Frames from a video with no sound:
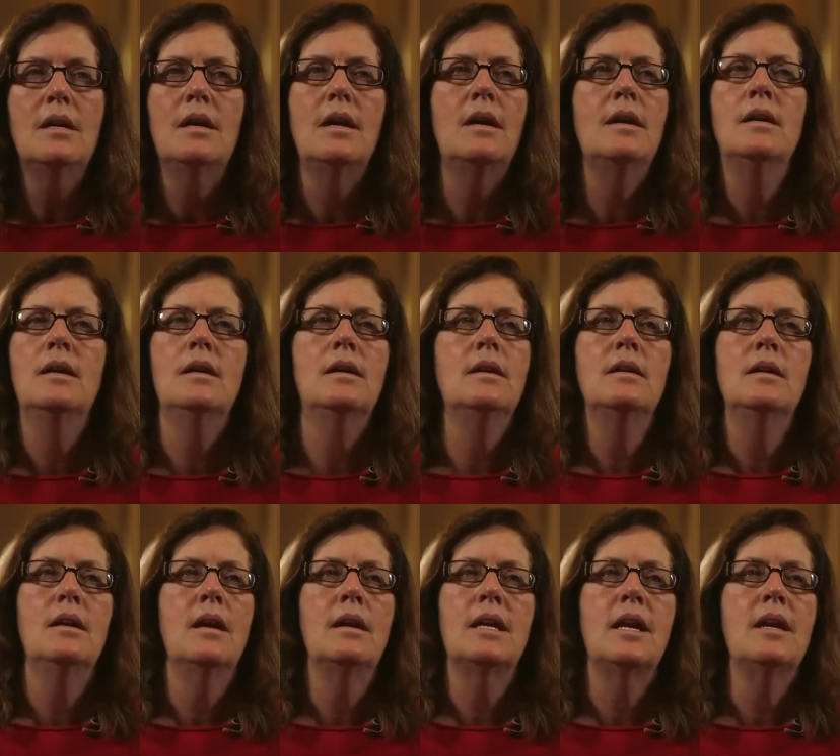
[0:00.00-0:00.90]
I,
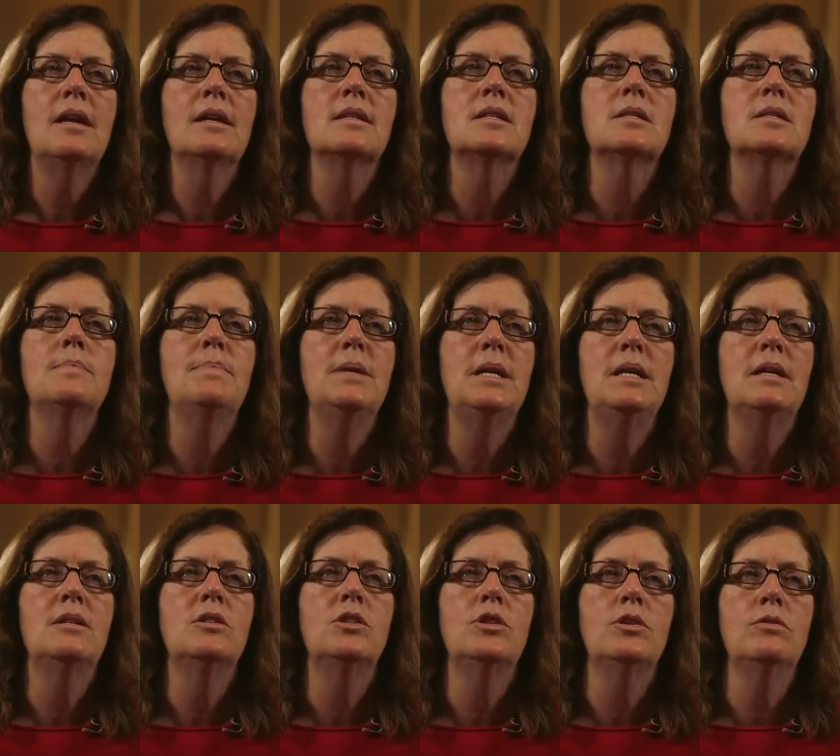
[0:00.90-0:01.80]
I can't
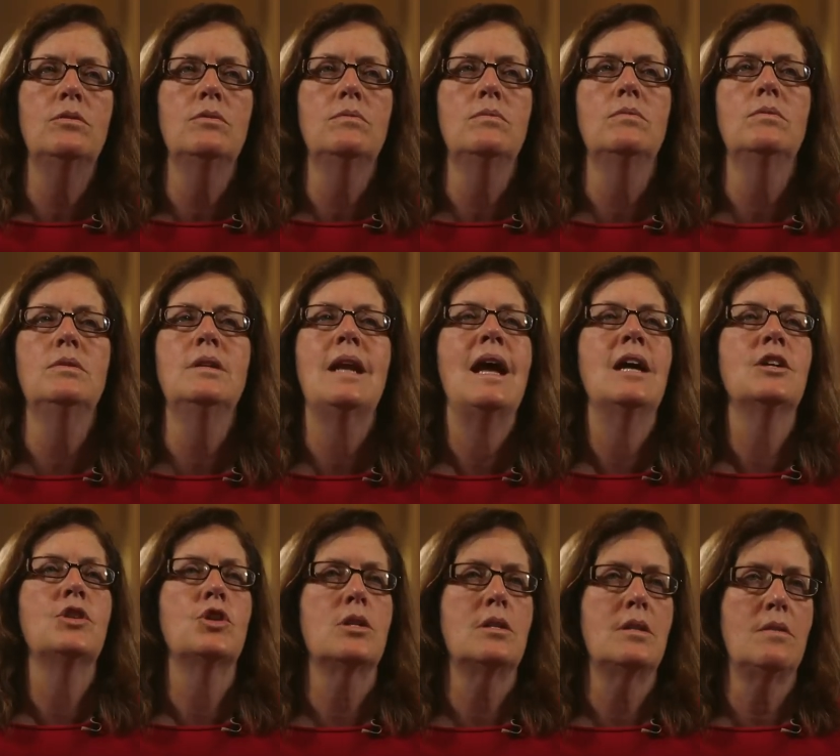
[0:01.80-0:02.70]
speak to
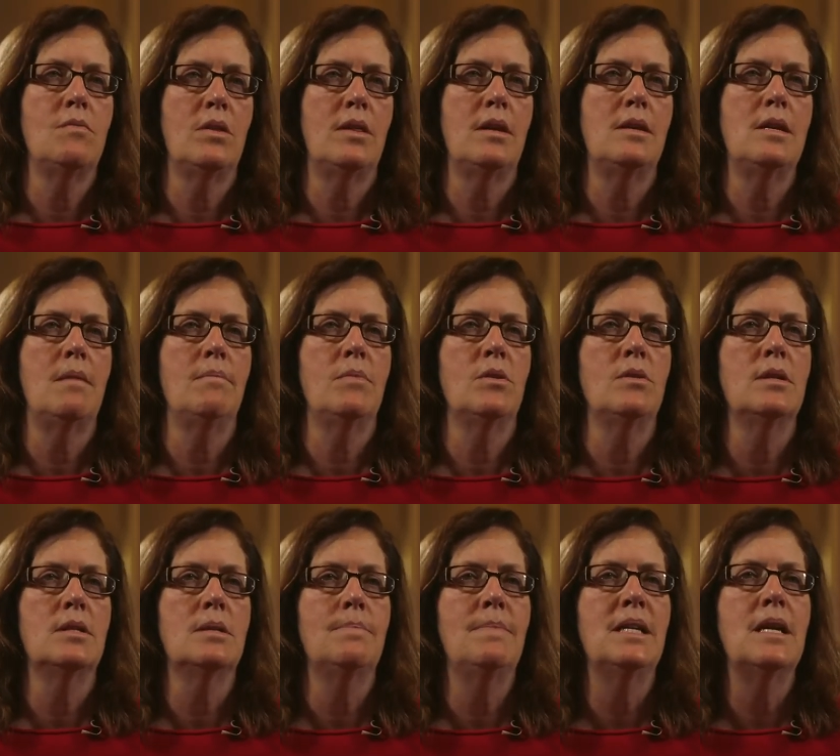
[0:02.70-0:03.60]
nationally what the number
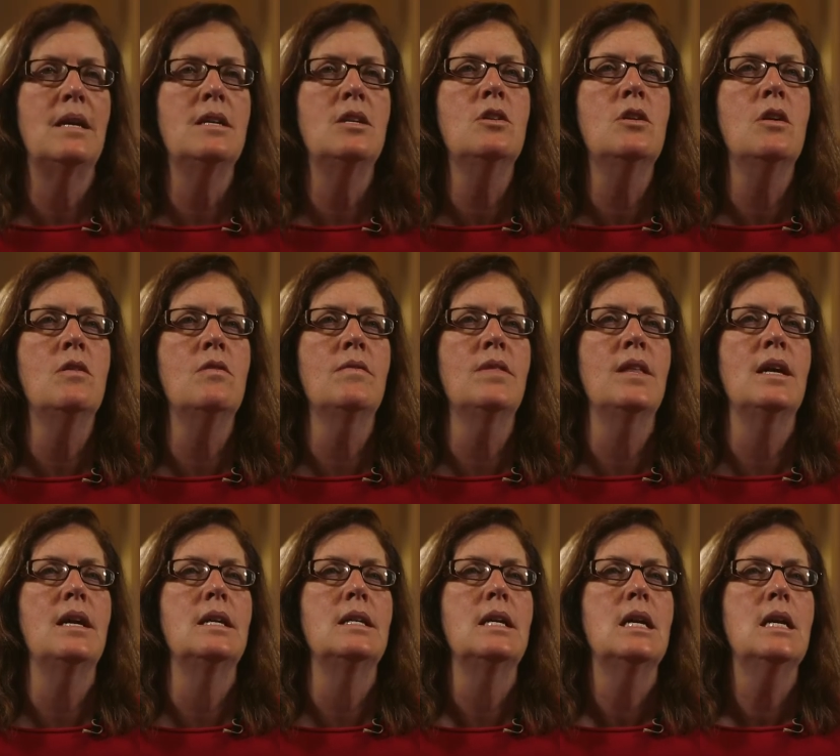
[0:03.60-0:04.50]
is, but I know
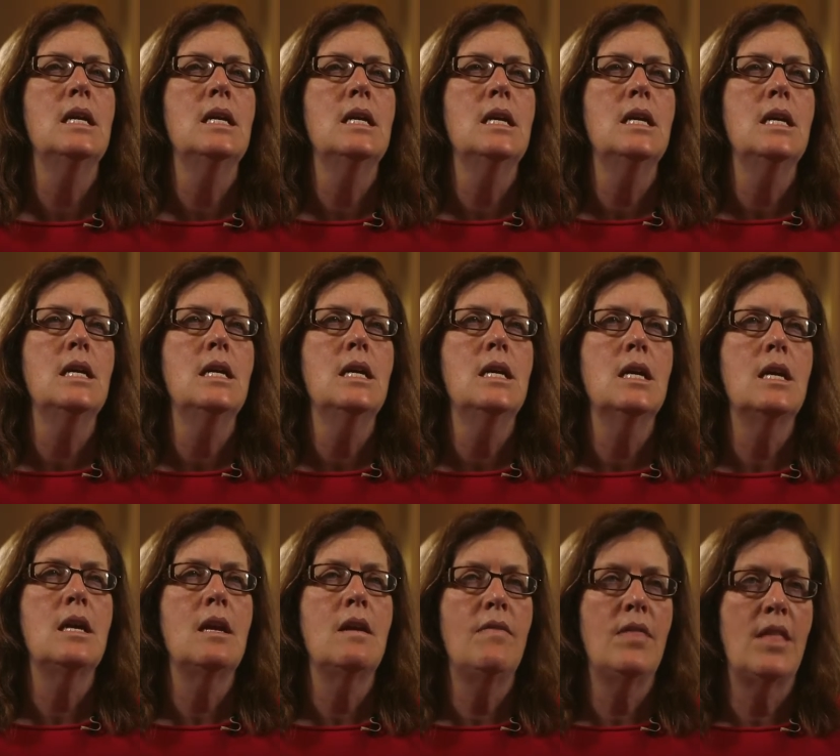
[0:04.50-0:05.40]
that
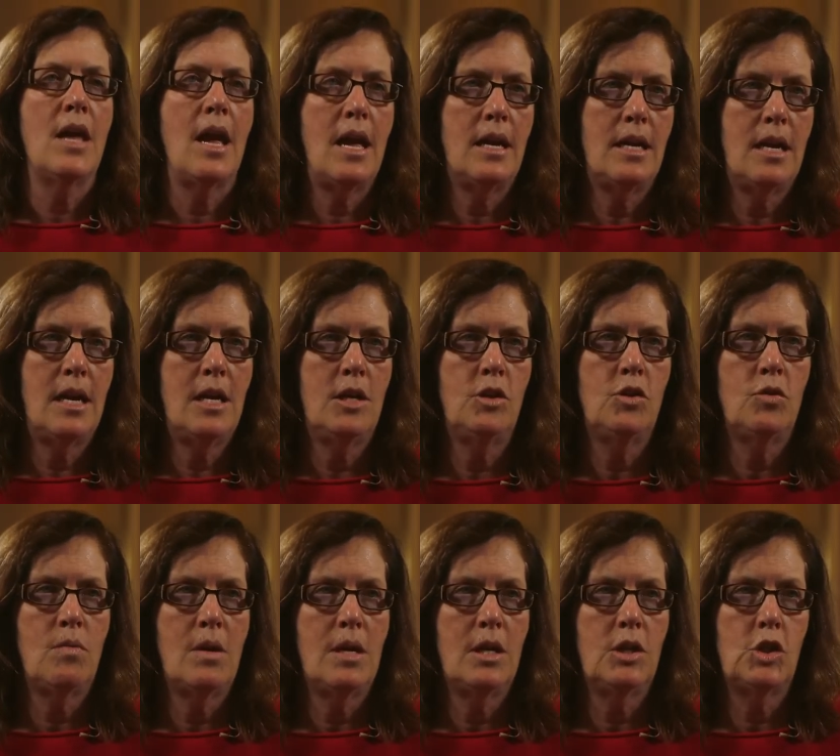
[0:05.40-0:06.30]
in that
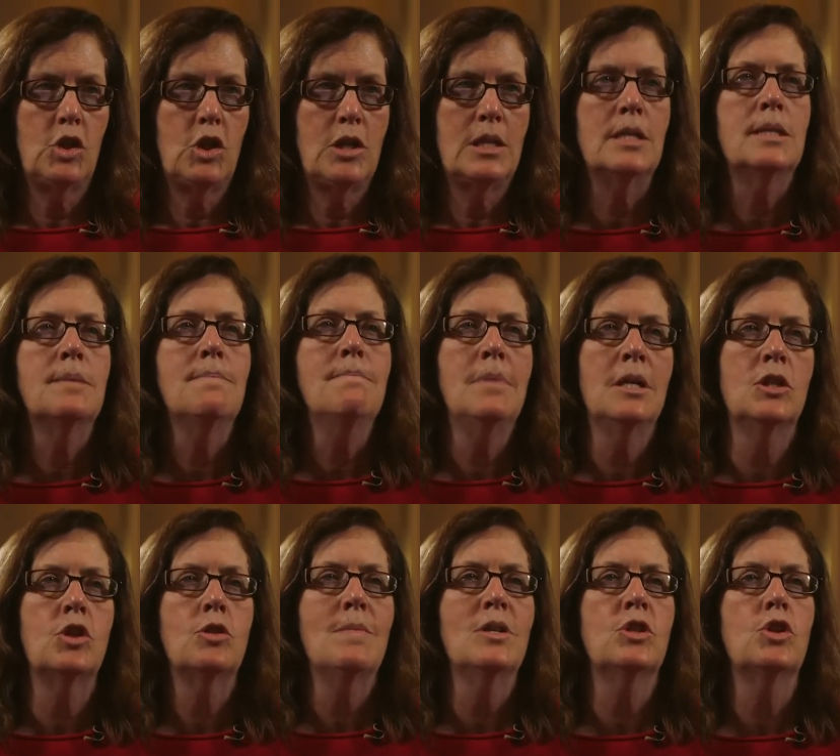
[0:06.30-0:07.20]
age range, it is
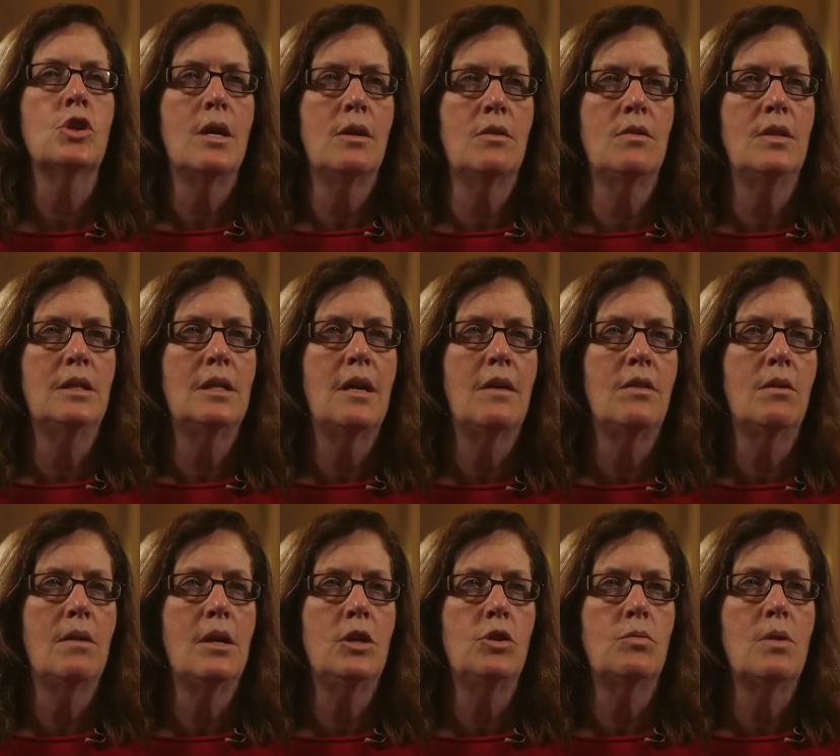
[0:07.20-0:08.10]
much, much higher than
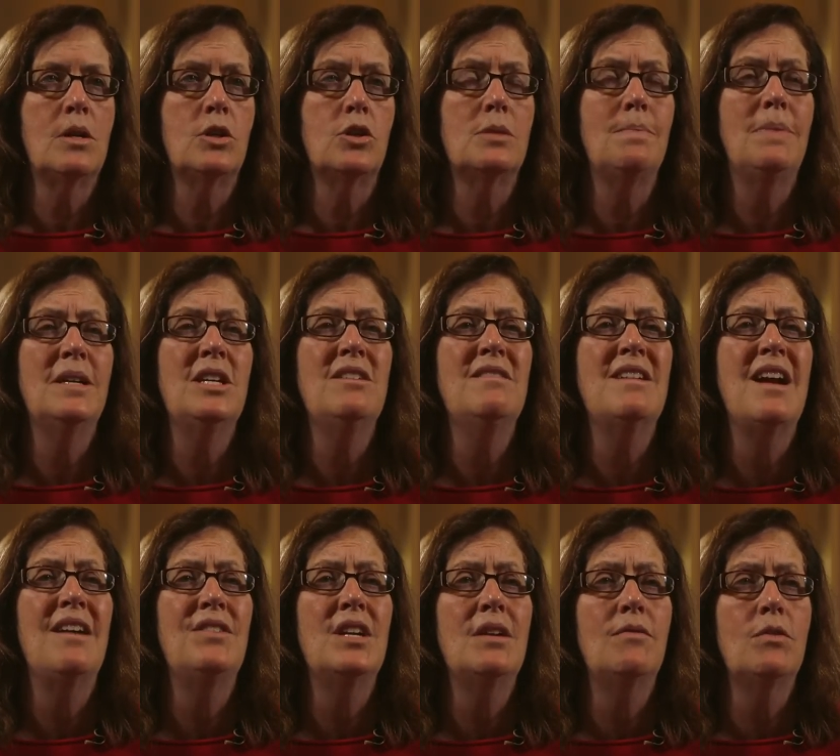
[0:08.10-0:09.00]
other age ranges. But you
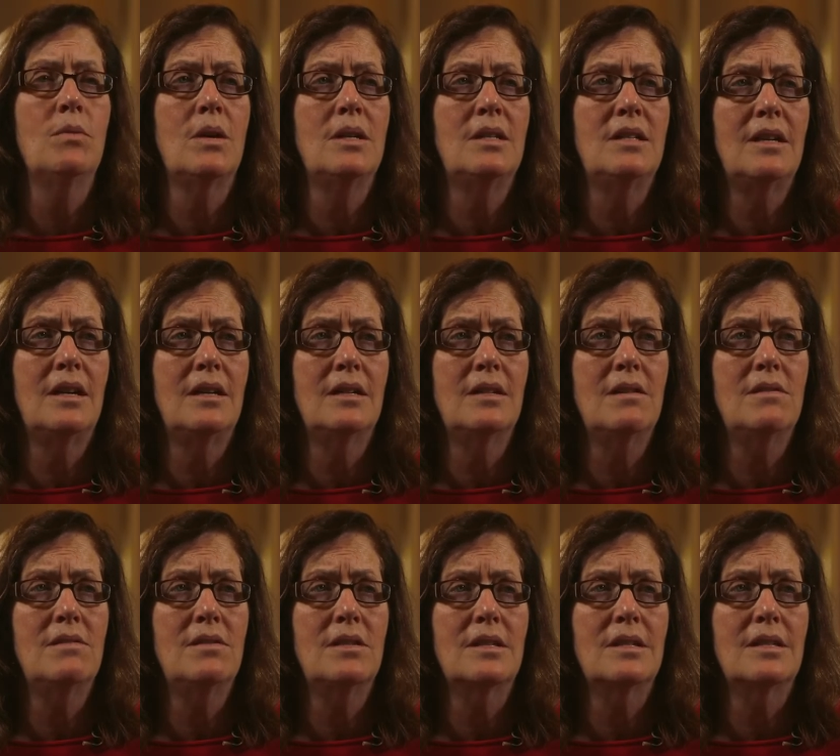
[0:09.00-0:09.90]
have to have the right
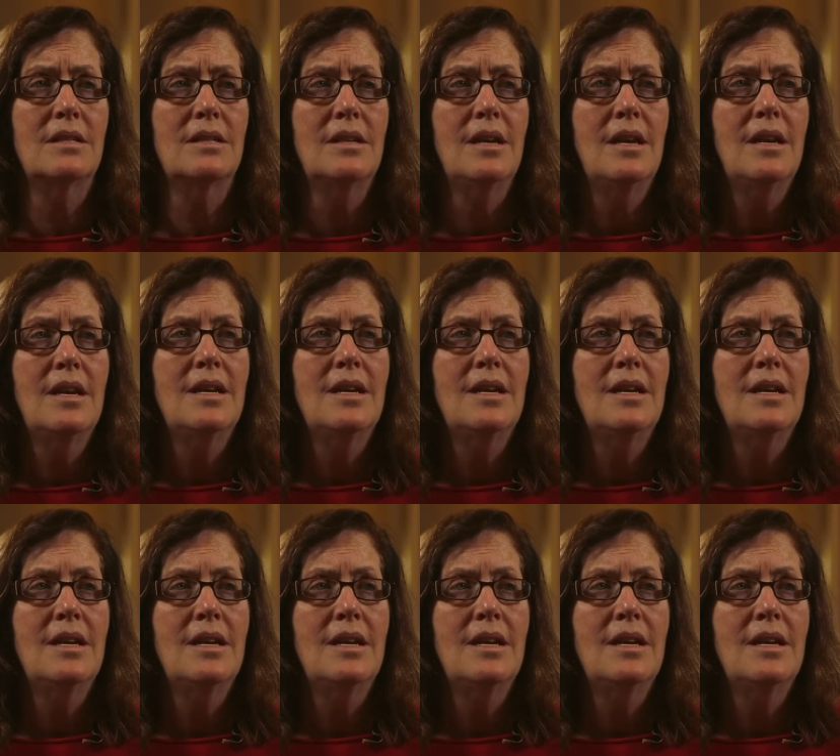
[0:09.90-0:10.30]
diagnosis.